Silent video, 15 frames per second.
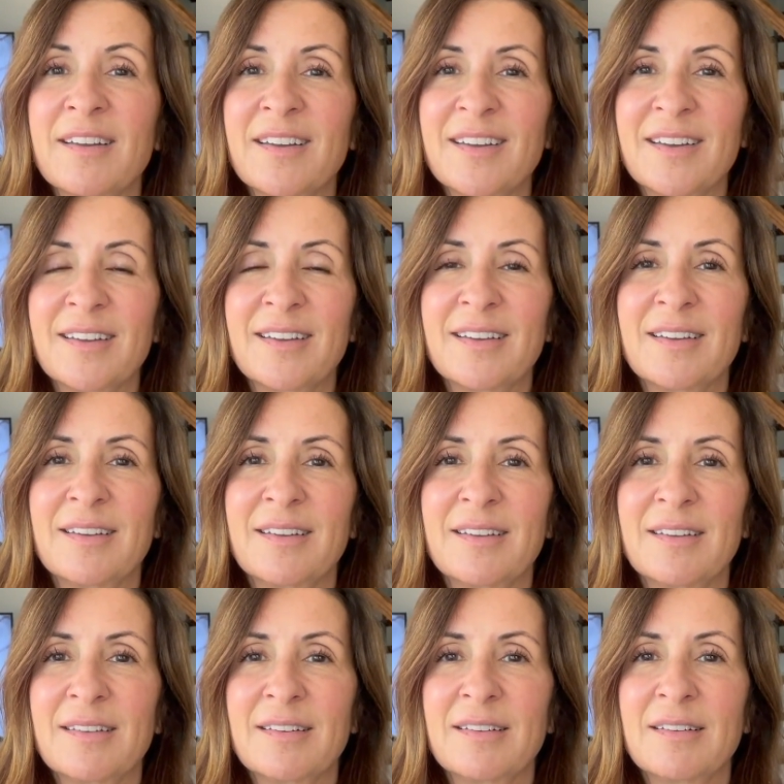
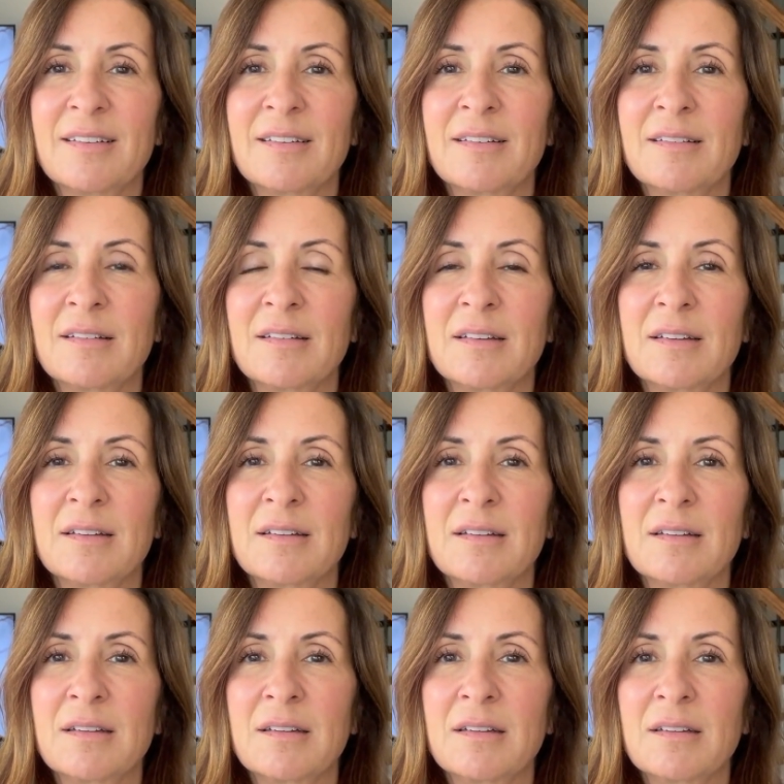
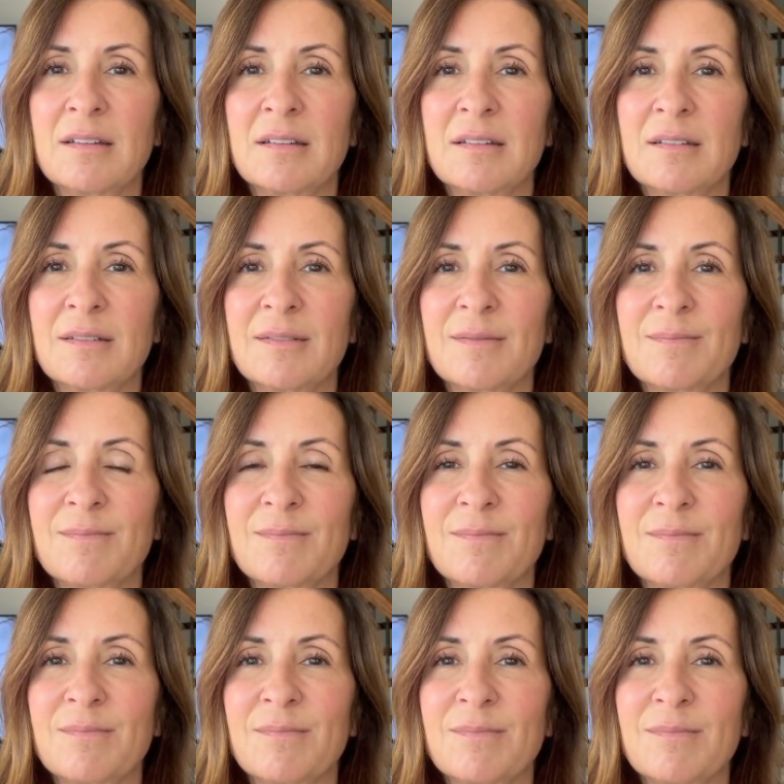
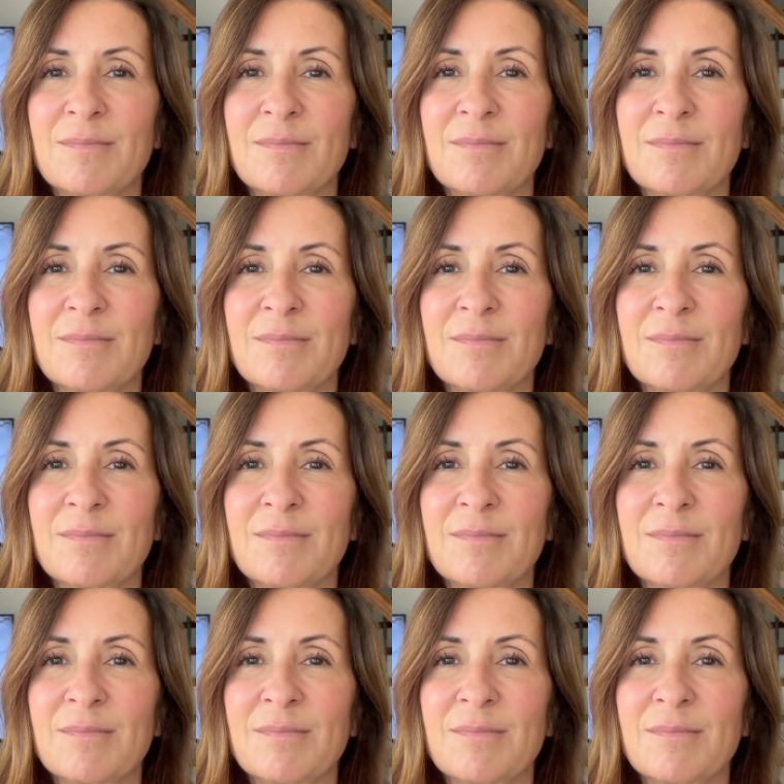No one is speaking in this clip.